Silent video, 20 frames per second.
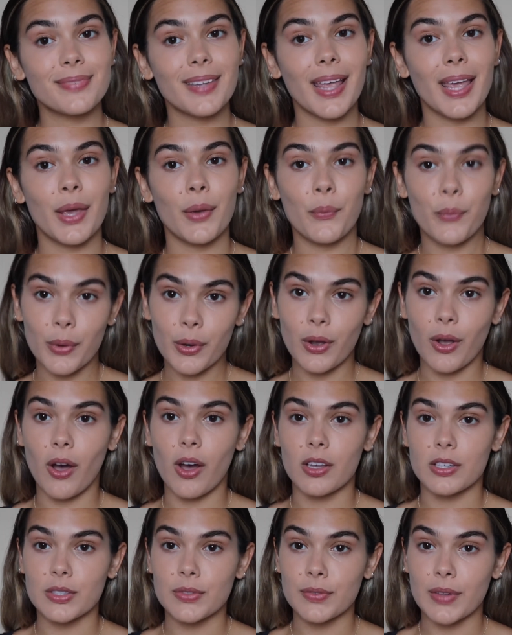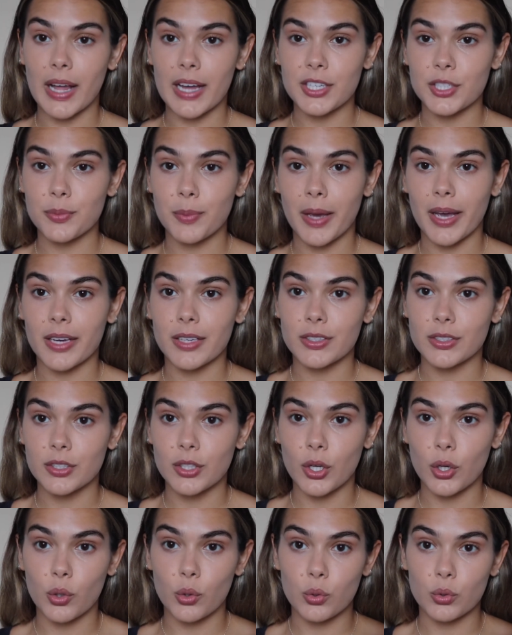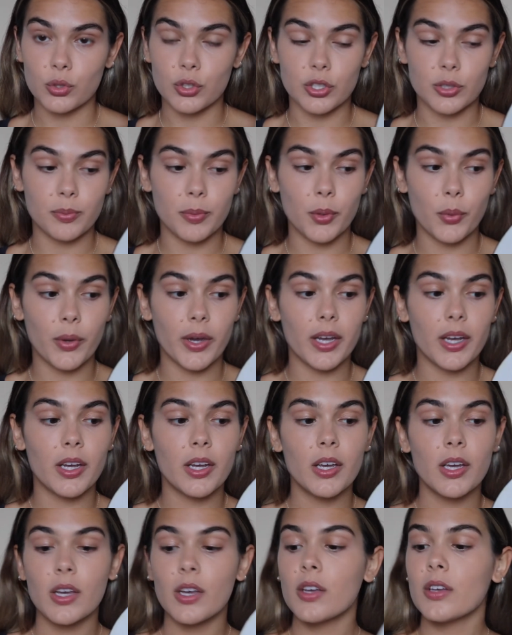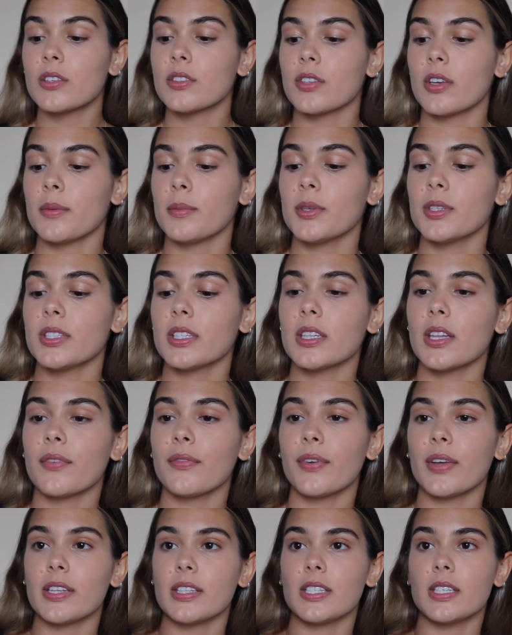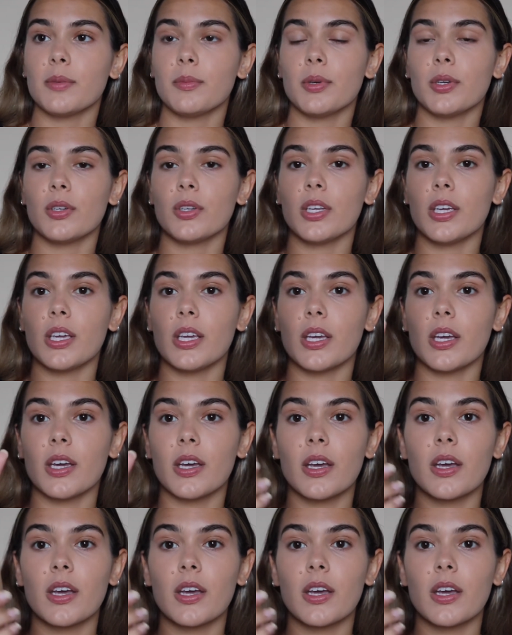it will cause flashbacks, so just beware. So I'm using the Fenty Beauty